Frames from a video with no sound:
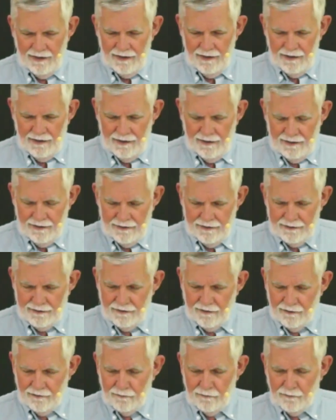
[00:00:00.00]
You know, we
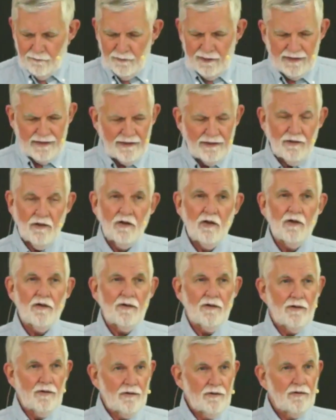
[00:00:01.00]
can learn
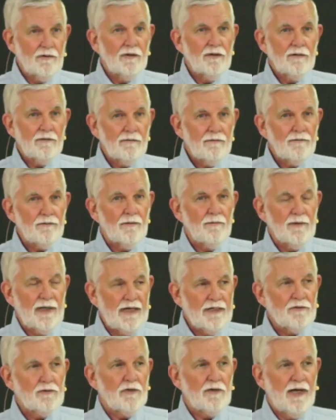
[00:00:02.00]
from that
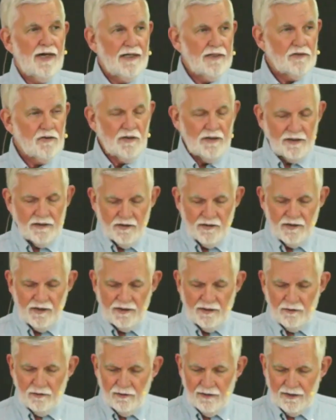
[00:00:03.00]
tragic
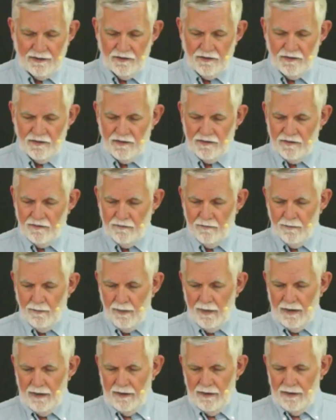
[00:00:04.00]
sequence.
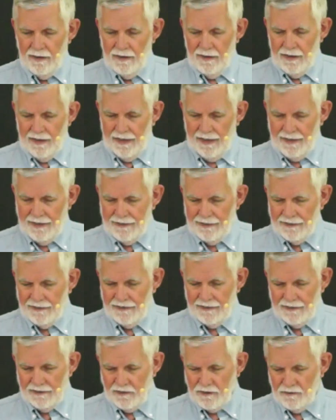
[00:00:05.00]
Achan and his
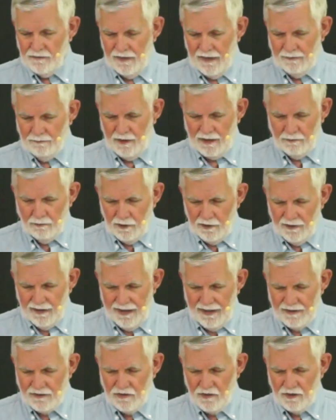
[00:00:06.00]
family were
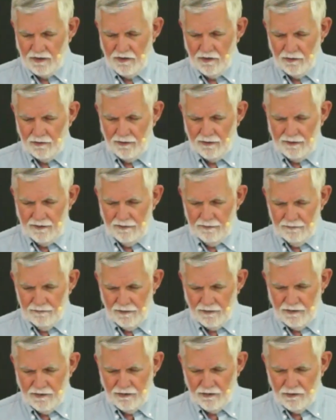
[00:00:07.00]
executed, verses
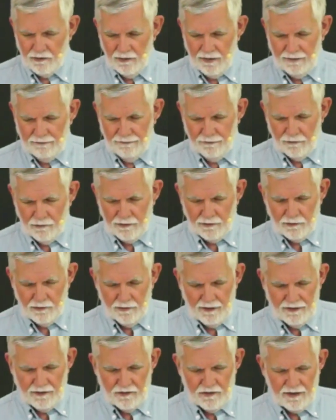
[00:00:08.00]
24 and 26.
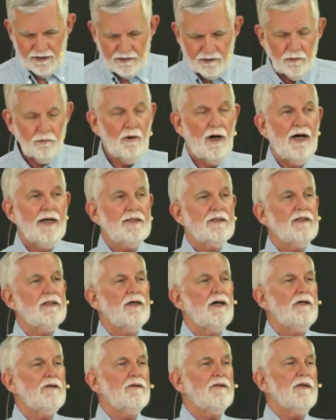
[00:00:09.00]
Why did all of them
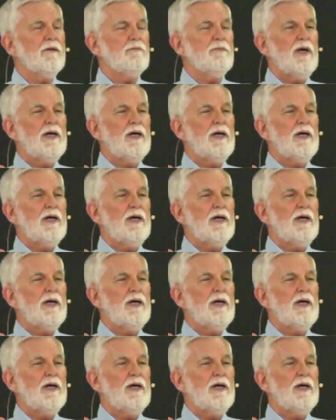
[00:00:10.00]
perish?